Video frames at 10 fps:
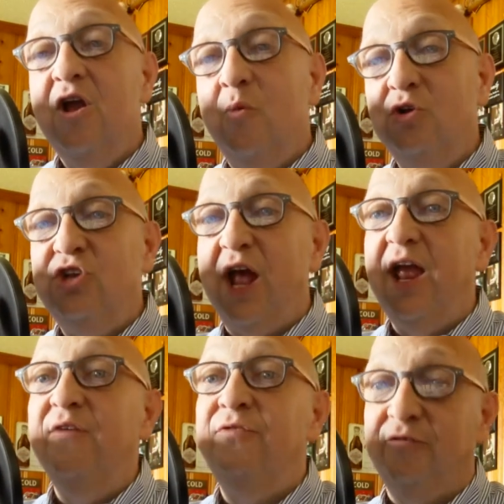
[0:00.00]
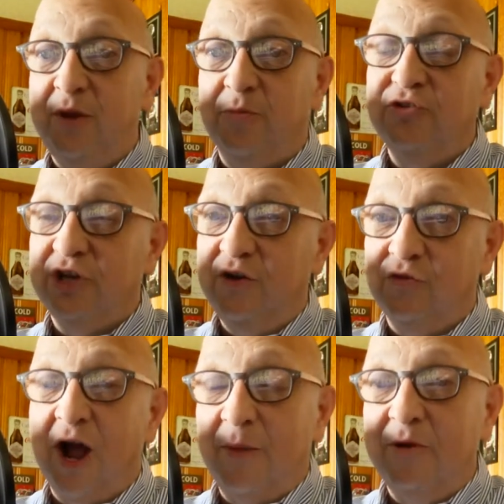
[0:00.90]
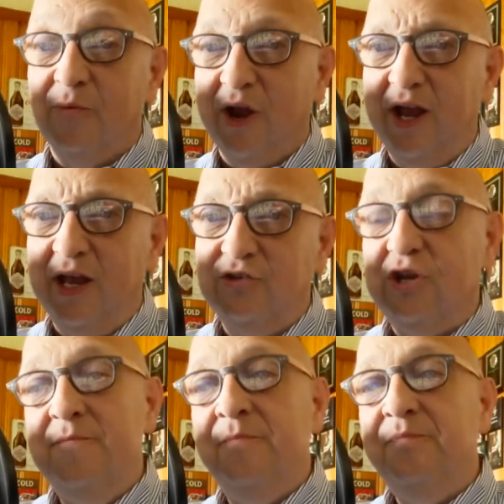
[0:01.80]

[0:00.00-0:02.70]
which had a 50% drop in ratings.